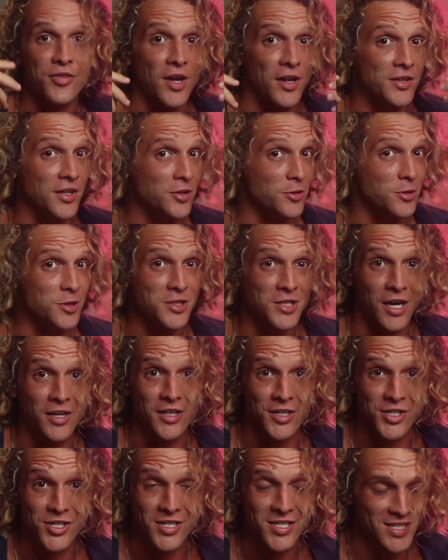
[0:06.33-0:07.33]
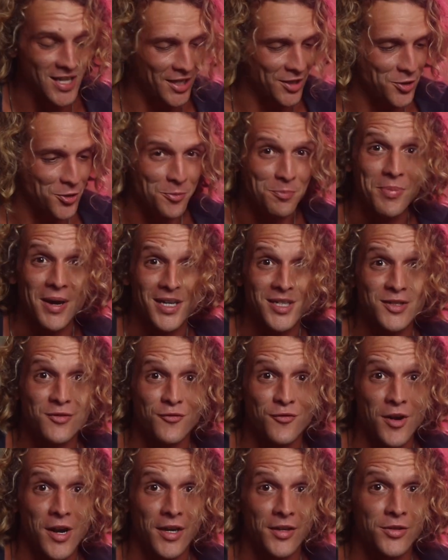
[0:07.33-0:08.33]
at thought that you sounded just like your best
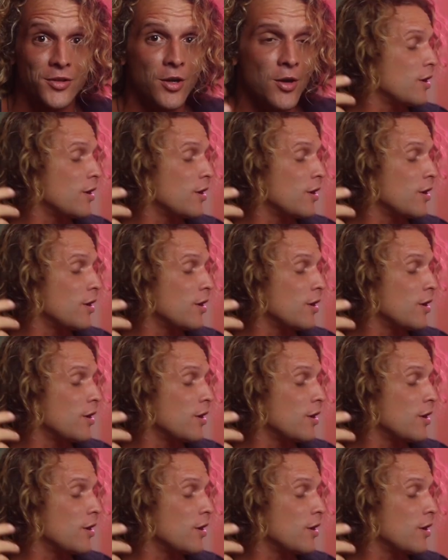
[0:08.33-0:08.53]
friend?